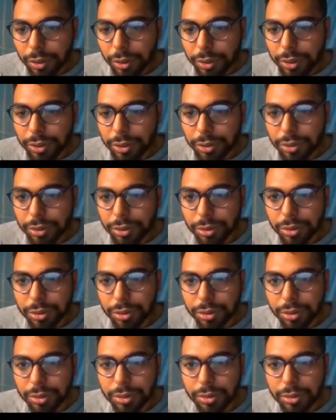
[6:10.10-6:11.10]
let's go
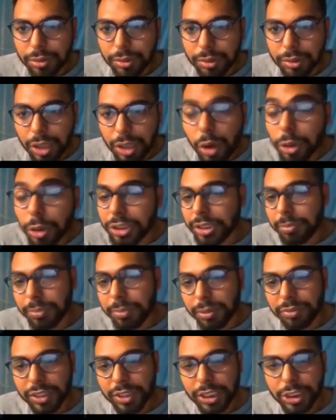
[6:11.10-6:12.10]
to code
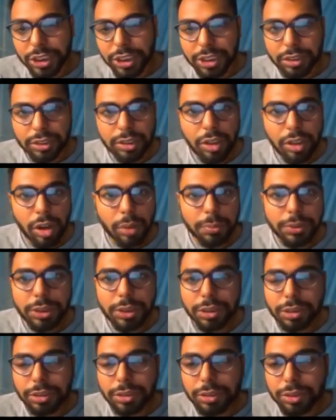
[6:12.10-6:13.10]
simplification
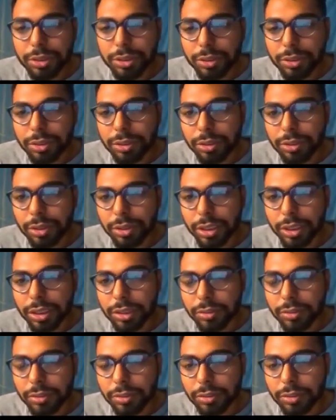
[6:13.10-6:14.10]
option. So
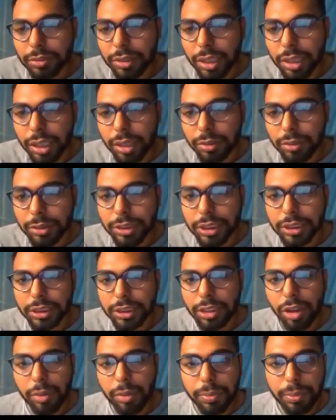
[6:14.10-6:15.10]
I will
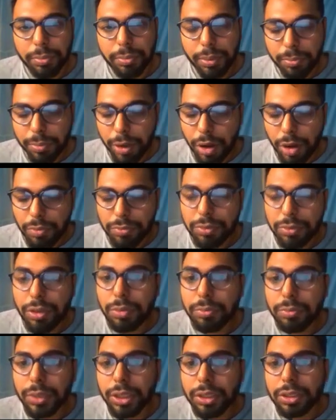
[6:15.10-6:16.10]
just copy my prompt
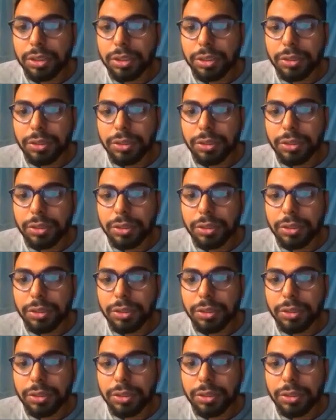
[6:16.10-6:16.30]
from